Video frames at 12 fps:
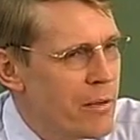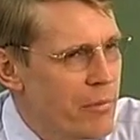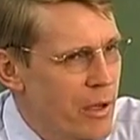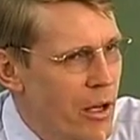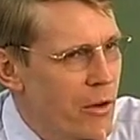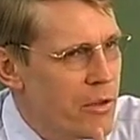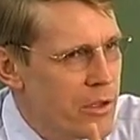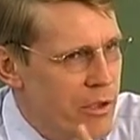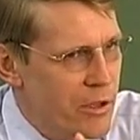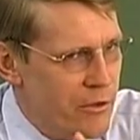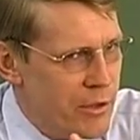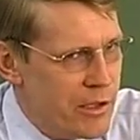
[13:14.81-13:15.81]
below the
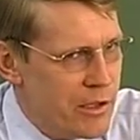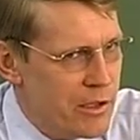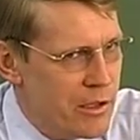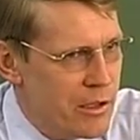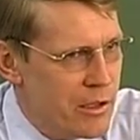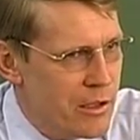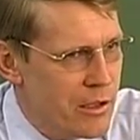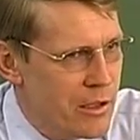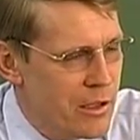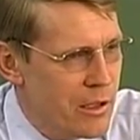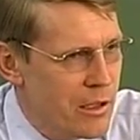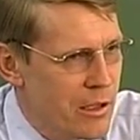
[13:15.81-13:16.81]
surface
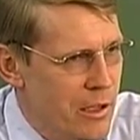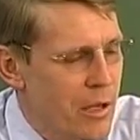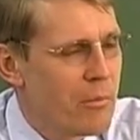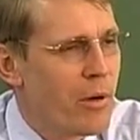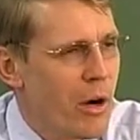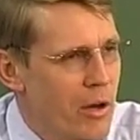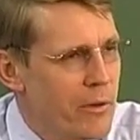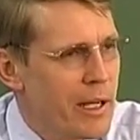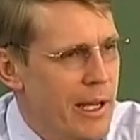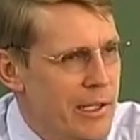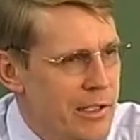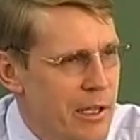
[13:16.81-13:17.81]
in Barrow,
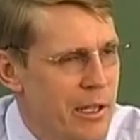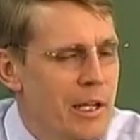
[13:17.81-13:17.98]
Alaska.